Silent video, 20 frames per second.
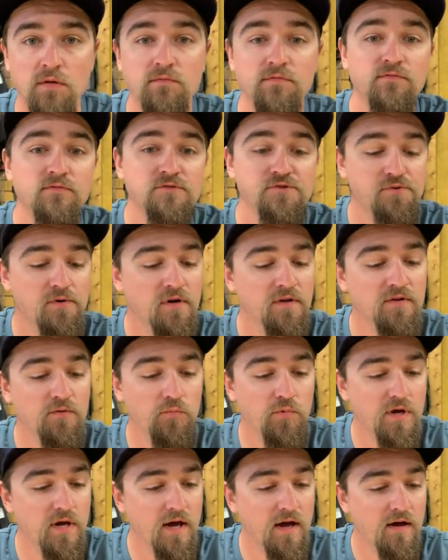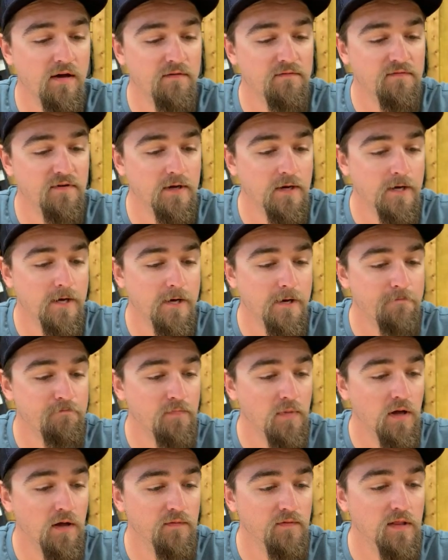First rod that we have
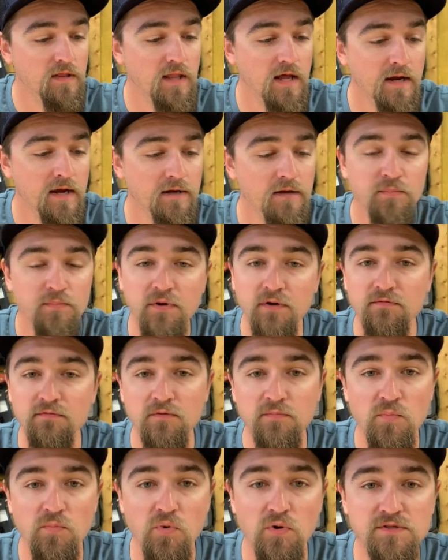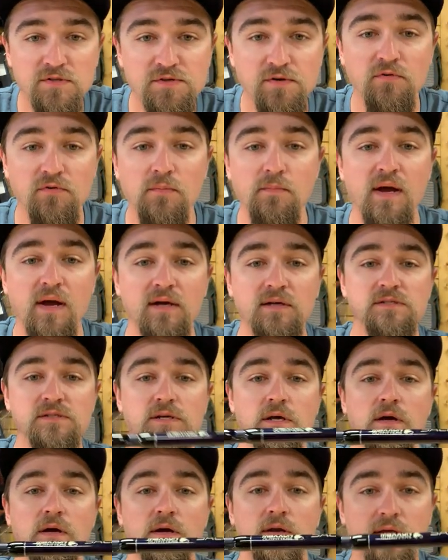on the lineup here from the boys over at
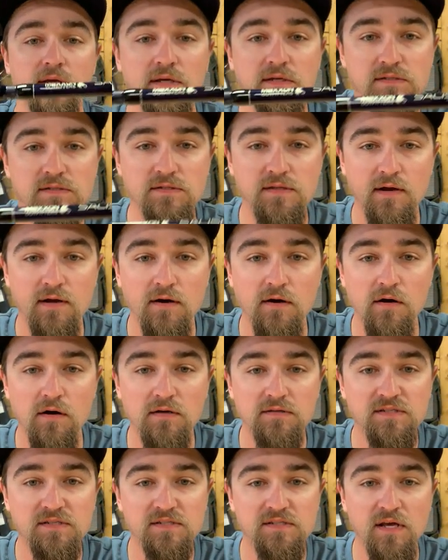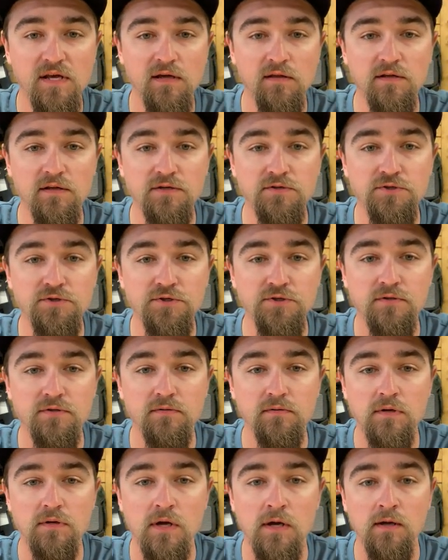Maxxon is their Salish.
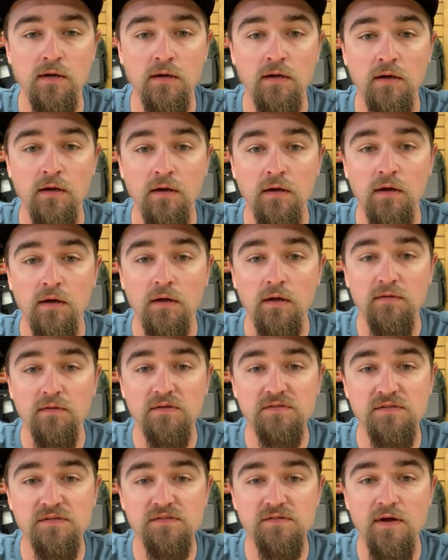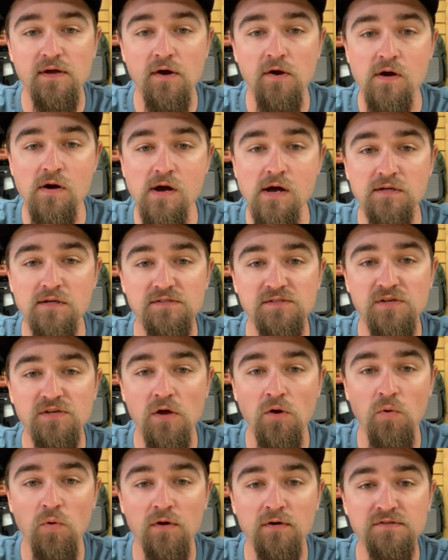This is their
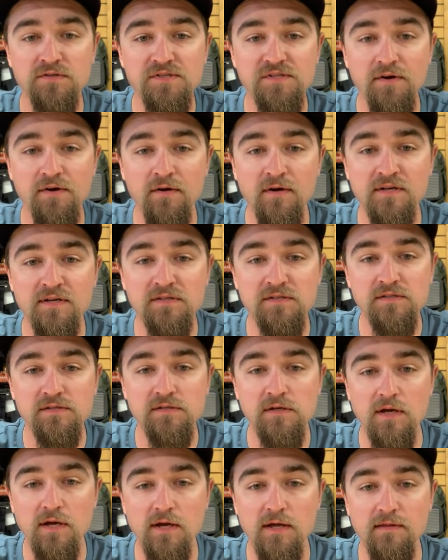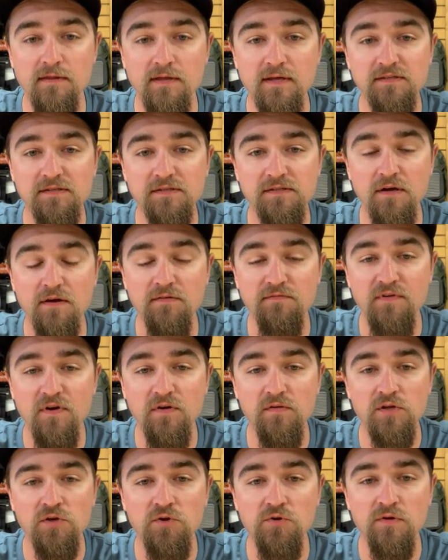saltwater series that's
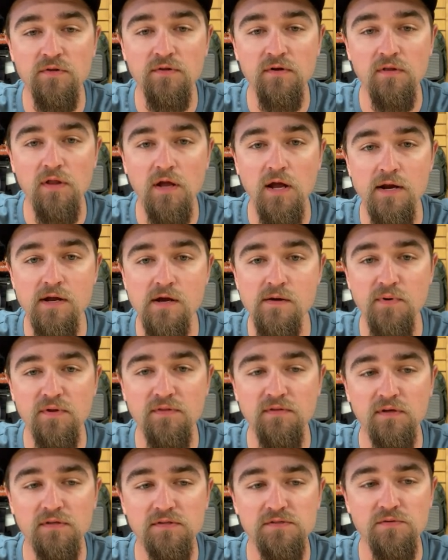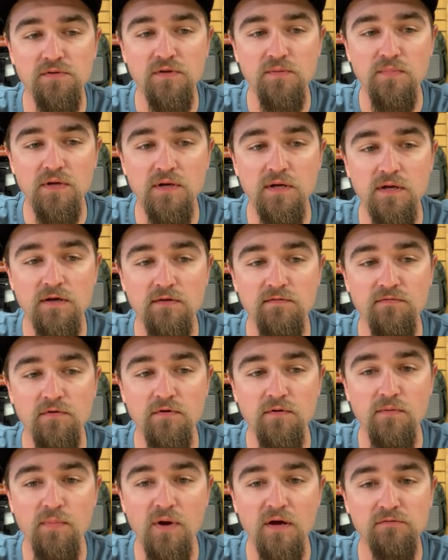fairly new to their lineup. I think it's only been in it
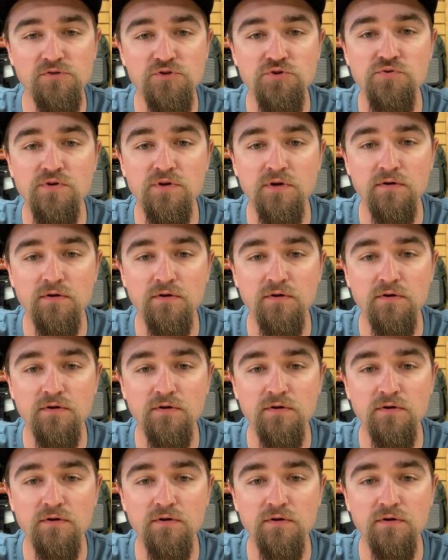for about 2